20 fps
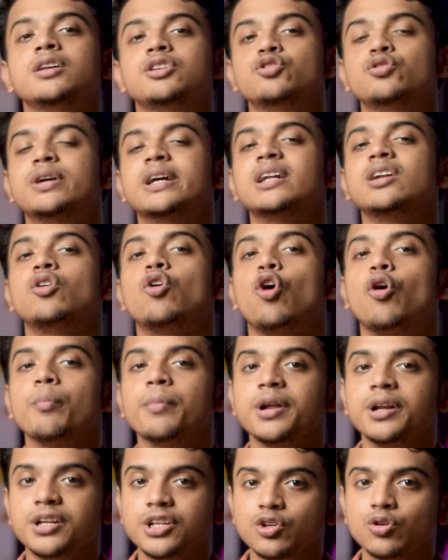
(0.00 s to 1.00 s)
You can
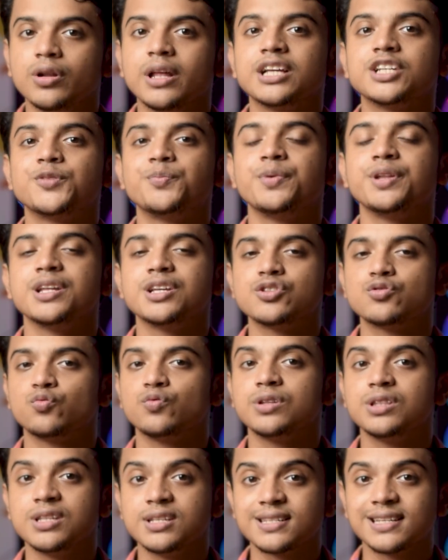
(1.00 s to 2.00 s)
comment your experience
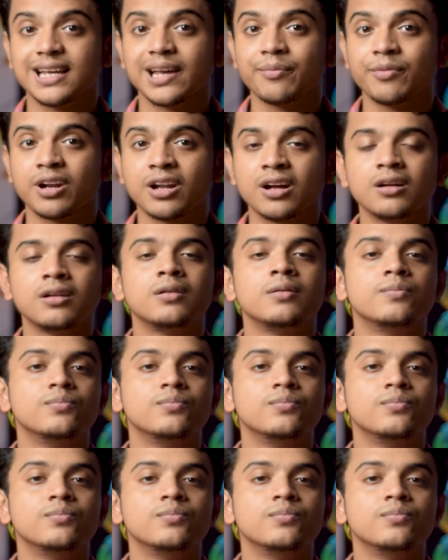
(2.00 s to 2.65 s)
with this camera.